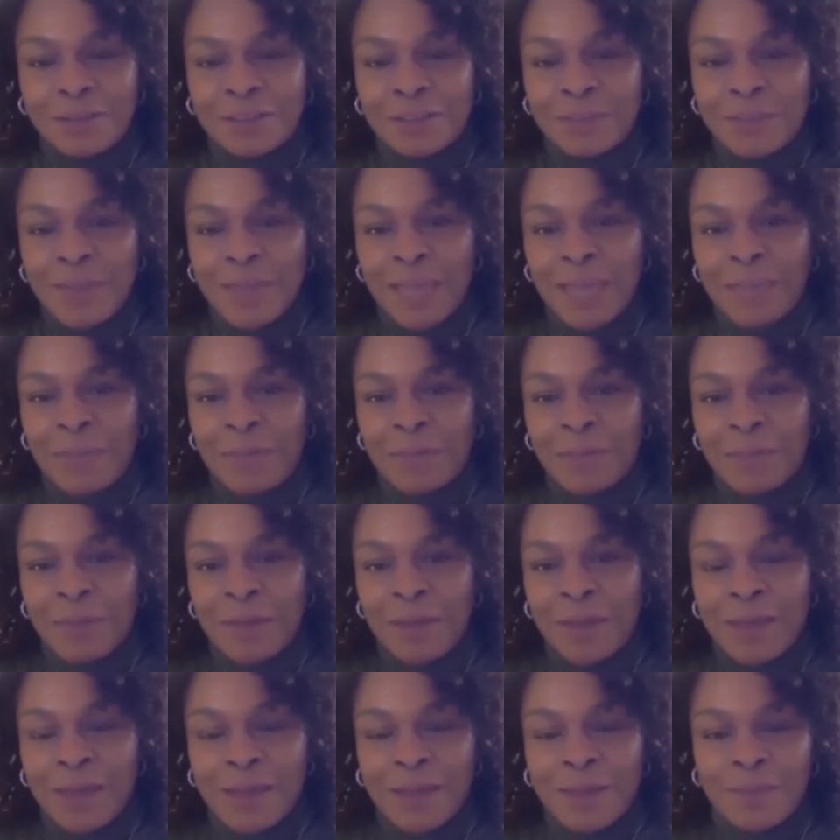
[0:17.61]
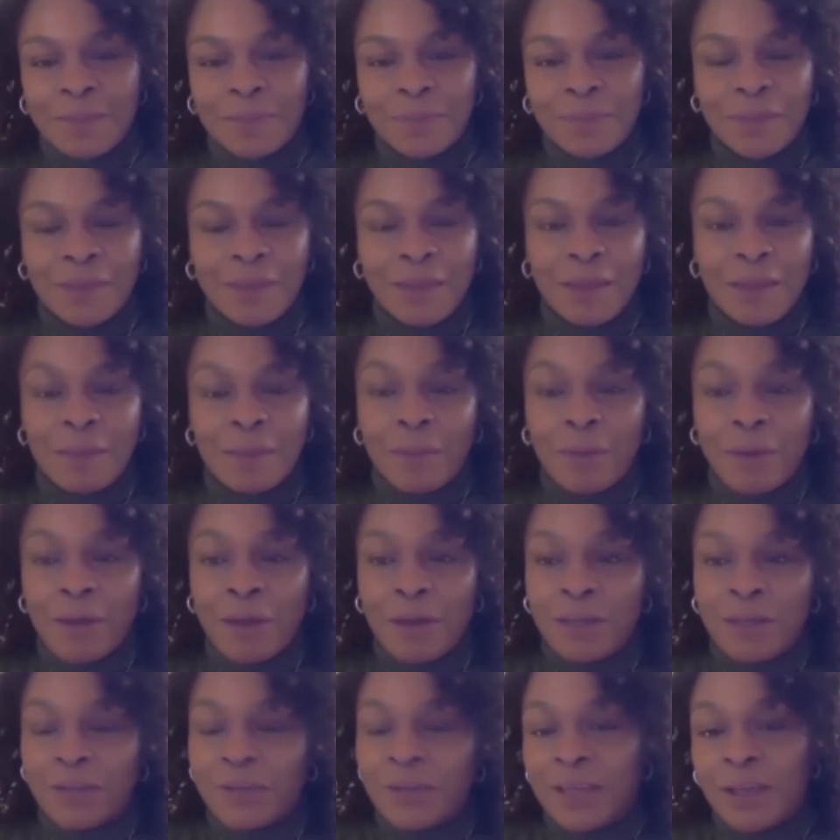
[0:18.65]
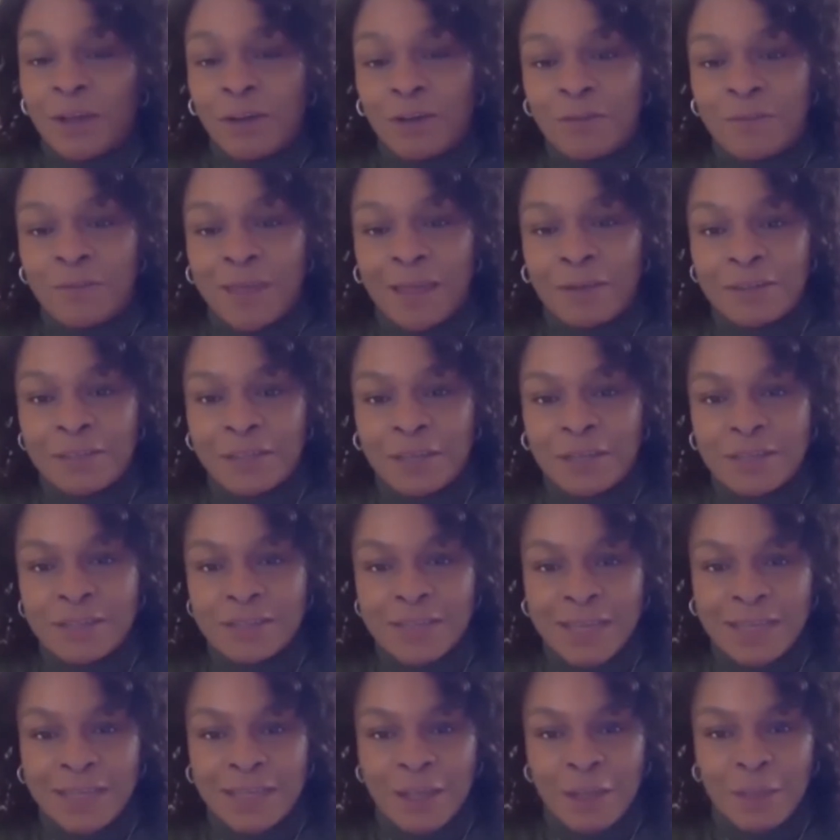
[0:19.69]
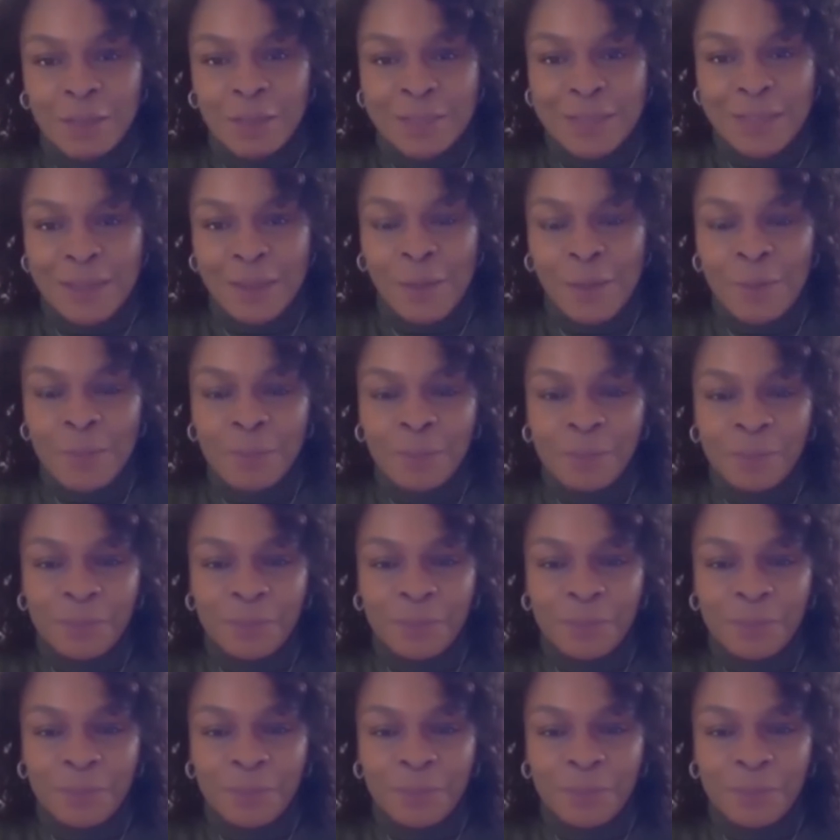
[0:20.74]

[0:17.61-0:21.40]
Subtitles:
I'm here with my partner and co-founder, Sejal Patel.